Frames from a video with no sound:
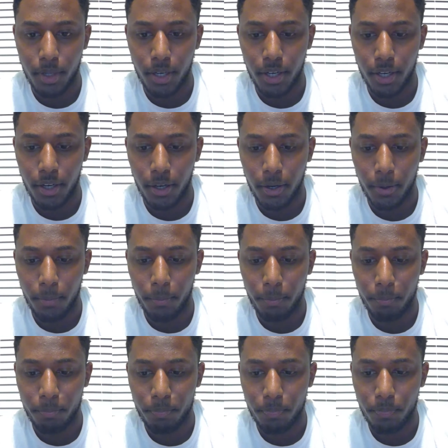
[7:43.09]
And
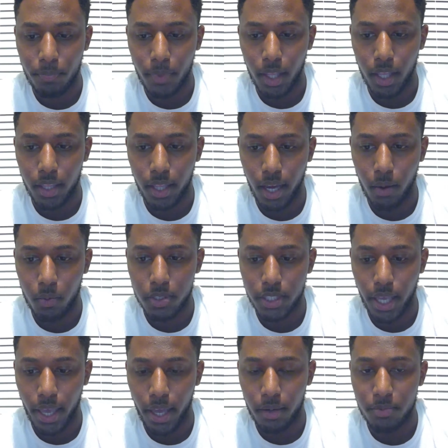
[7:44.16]
that was
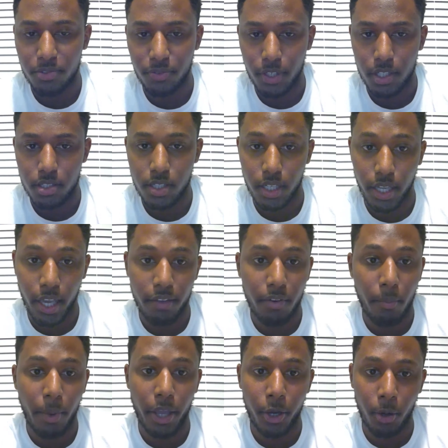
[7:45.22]
Adam's vision. He gave
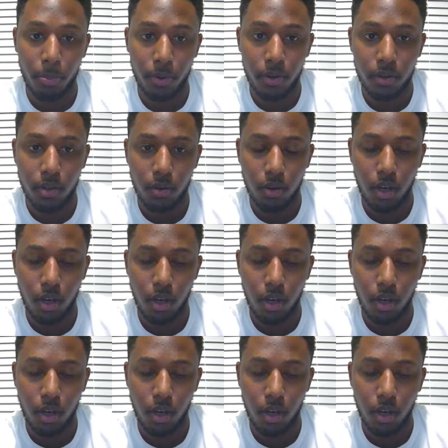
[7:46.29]
him a helper.